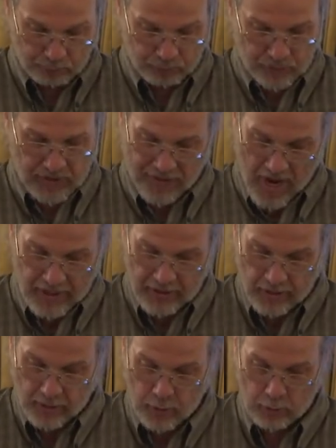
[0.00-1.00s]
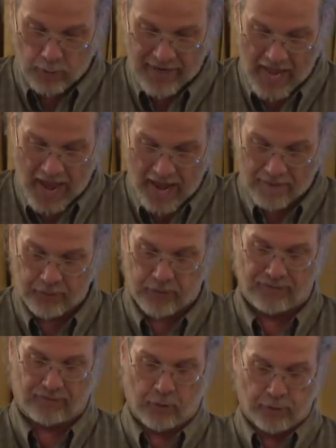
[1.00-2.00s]
divided into two great halves. The
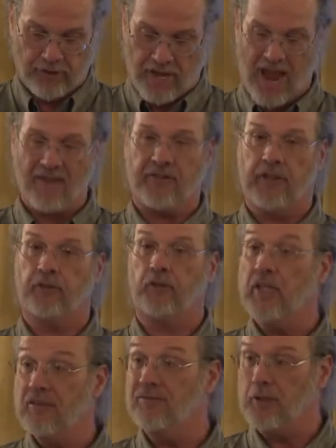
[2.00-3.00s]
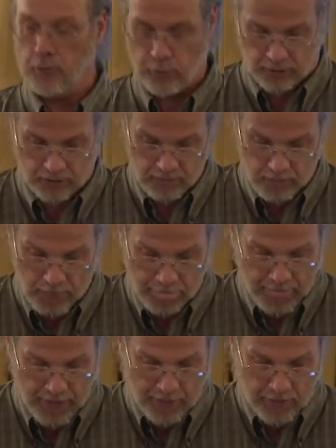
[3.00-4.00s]
first half is involution,
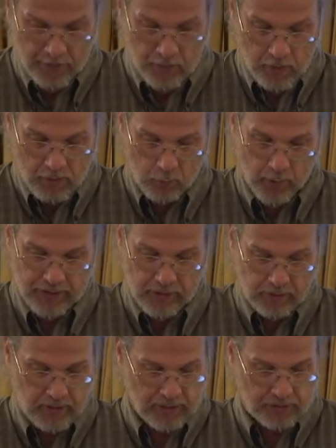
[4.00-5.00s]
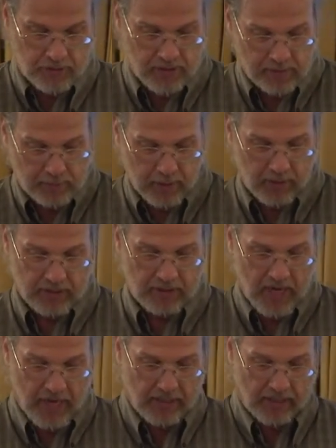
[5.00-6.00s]
which is the spirit
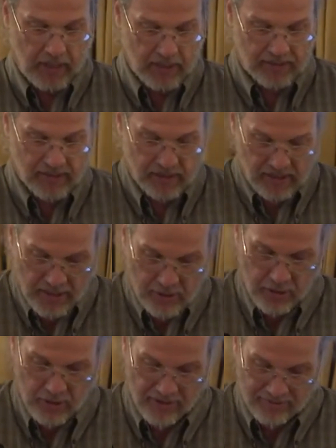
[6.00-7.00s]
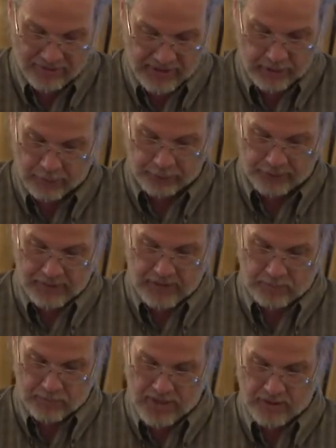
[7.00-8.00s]
taking a succession of vehicles of
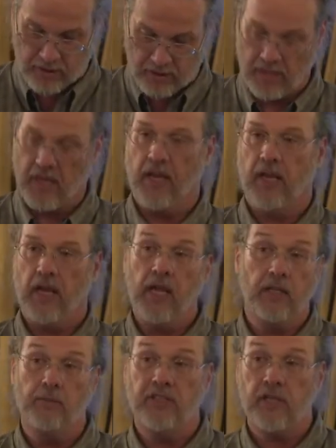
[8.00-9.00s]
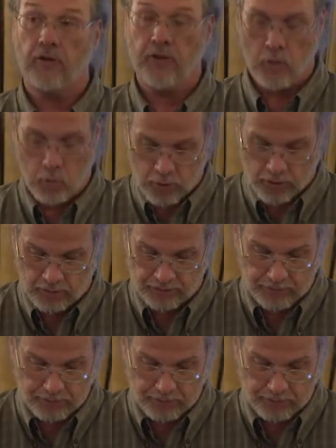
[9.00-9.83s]
expression in the material world.